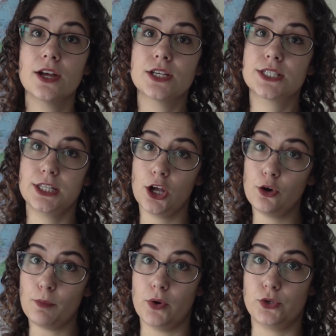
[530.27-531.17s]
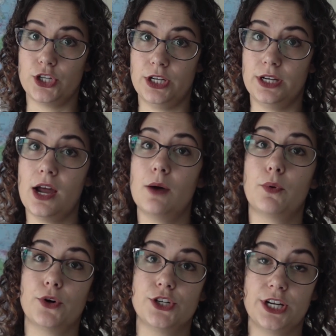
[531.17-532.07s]
slow motion
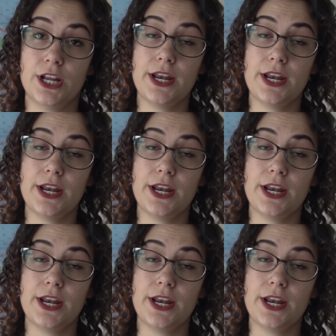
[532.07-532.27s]
portion.